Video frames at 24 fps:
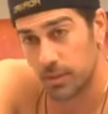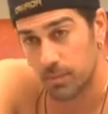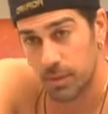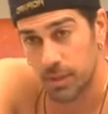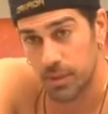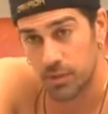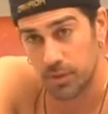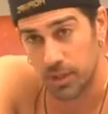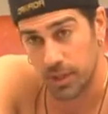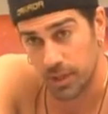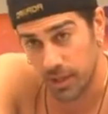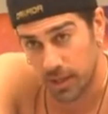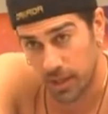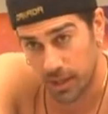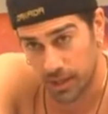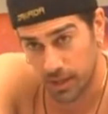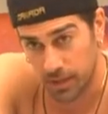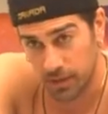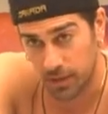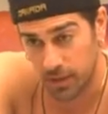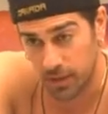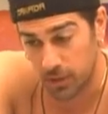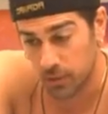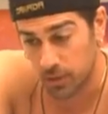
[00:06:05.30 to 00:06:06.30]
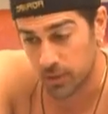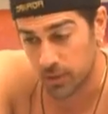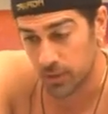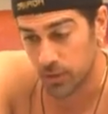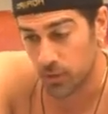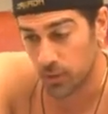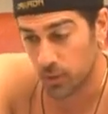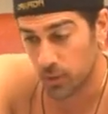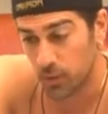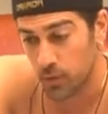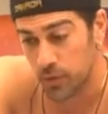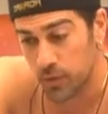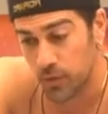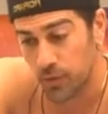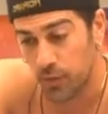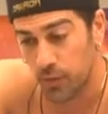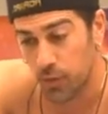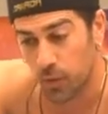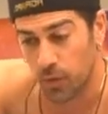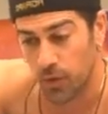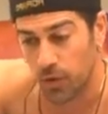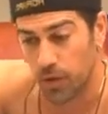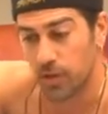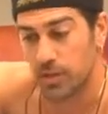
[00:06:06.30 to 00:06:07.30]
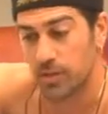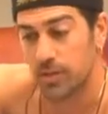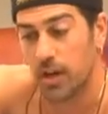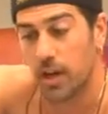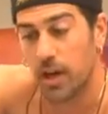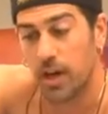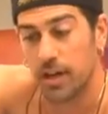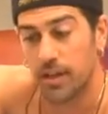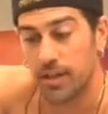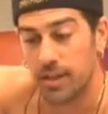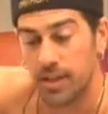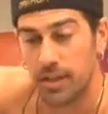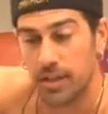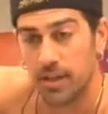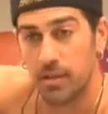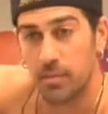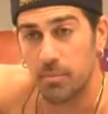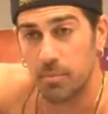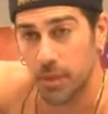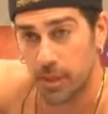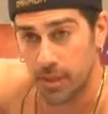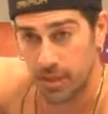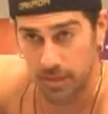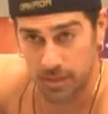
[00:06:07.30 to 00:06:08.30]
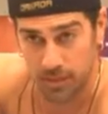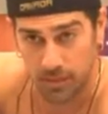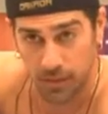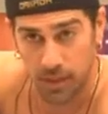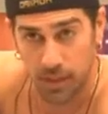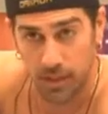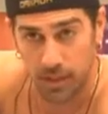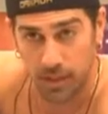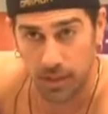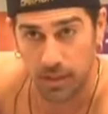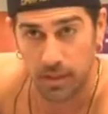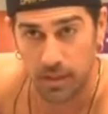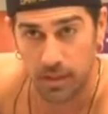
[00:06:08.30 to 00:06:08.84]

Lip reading: Dimitri and Ika are close. So those four are tied in because of Ika.